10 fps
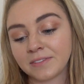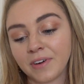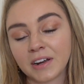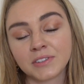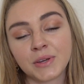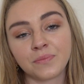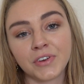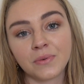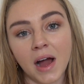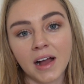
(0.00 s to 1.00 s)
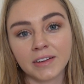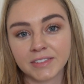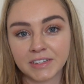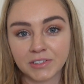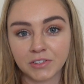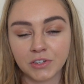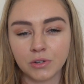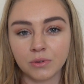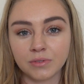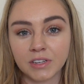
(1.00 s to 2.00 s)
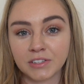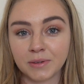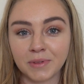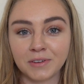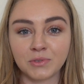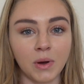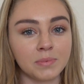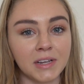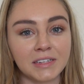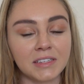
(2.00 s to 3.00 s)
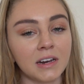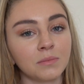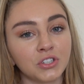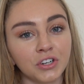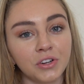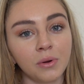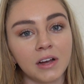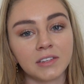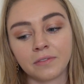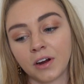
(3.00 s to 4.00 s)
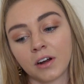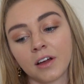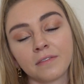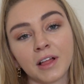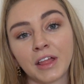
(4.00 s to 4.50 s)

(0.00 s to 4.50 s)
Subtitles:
and final tip for you guys is to use some of those websites that I'm sure you guys have heard of,